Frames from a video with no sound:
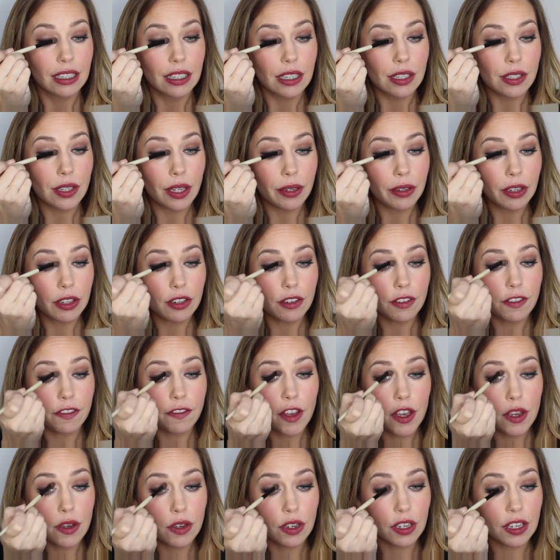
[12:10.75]
So I'm going to
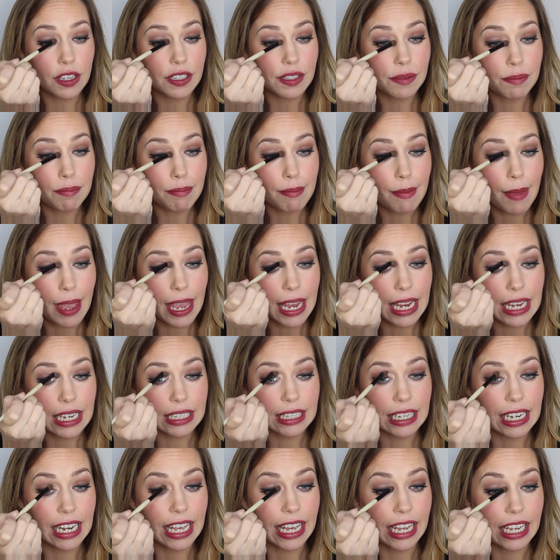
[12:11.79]
focus
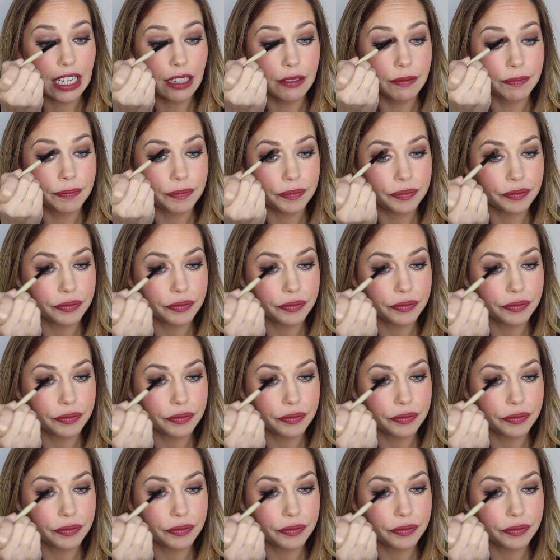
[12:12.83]
mainly